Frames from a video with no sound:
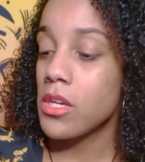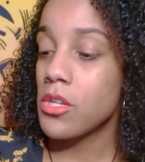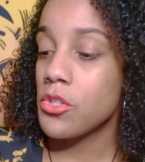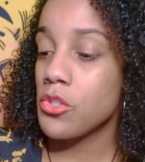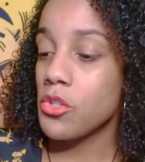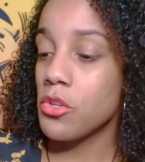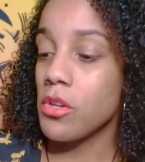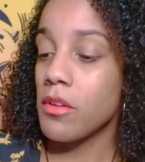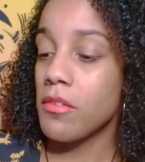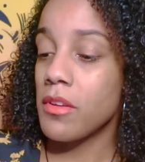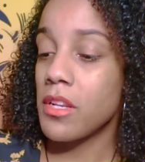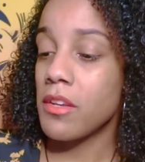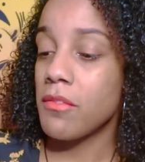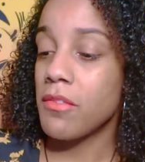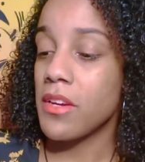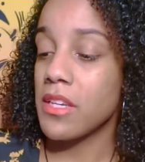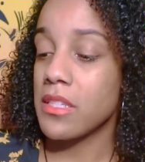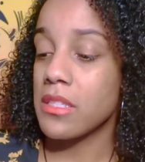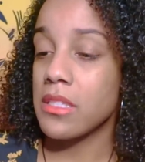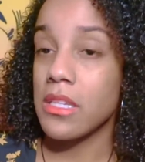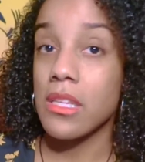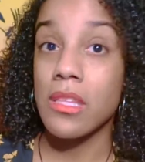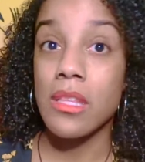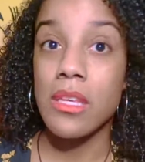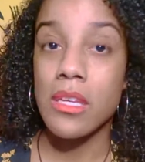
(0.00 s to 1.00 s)
So even if I
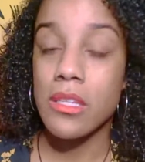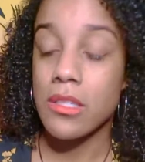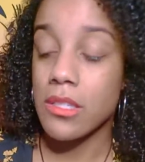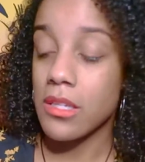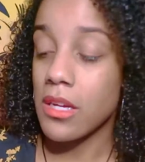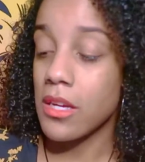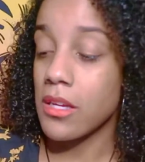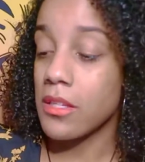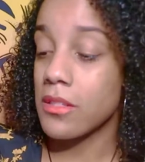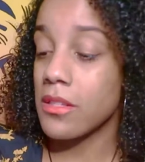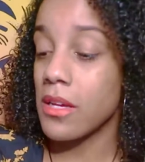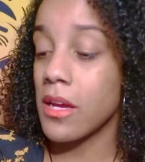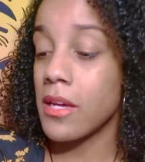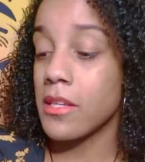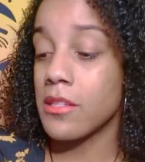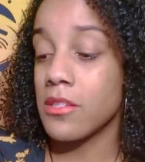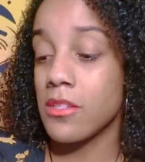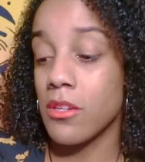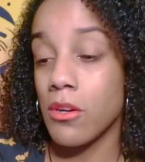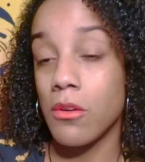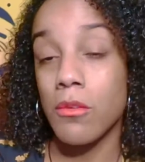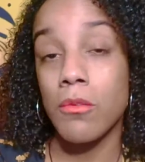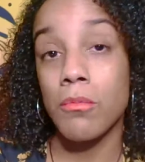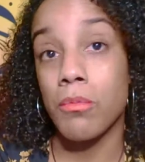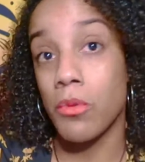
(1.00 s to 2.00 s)
see things, guys, I
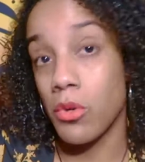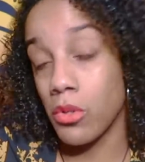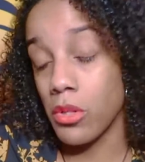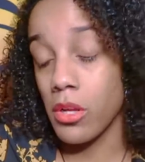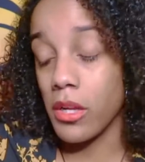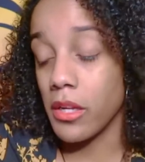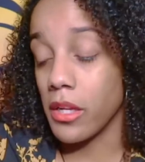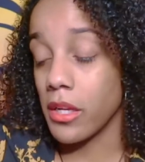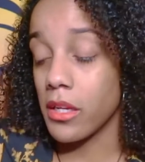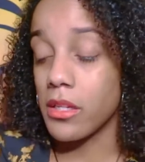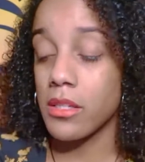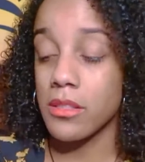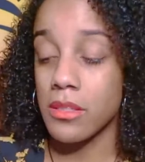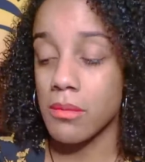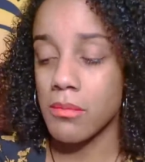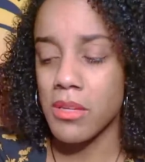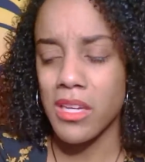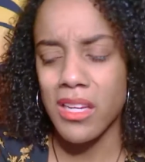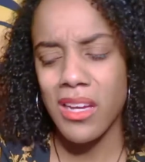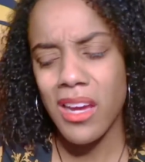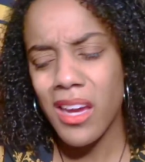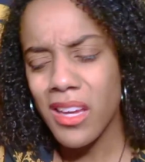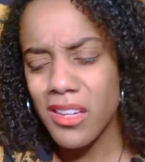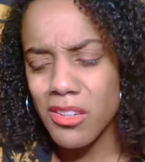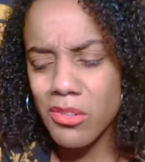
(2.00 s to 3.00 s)
still pull on it because I'm
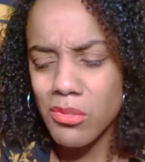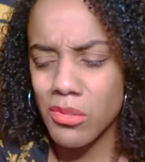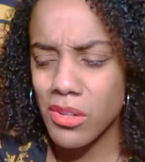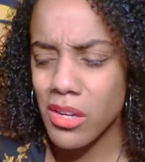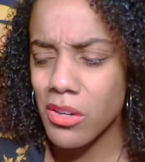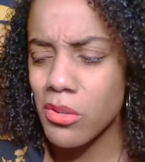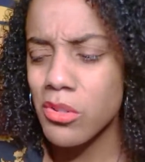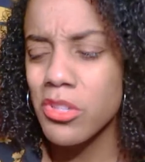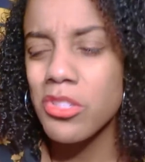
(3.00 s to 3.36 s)
like, I don't know.